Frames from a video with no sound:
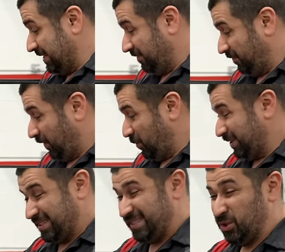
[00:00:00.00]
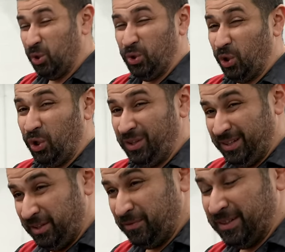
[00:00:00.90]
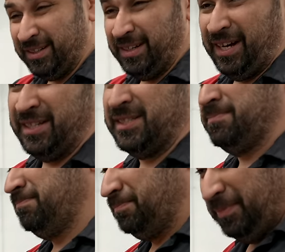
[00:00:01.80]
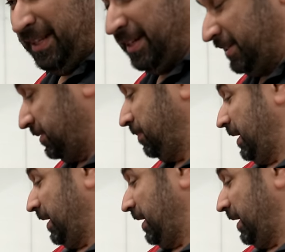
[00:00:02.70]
folks don't all live in a nice place.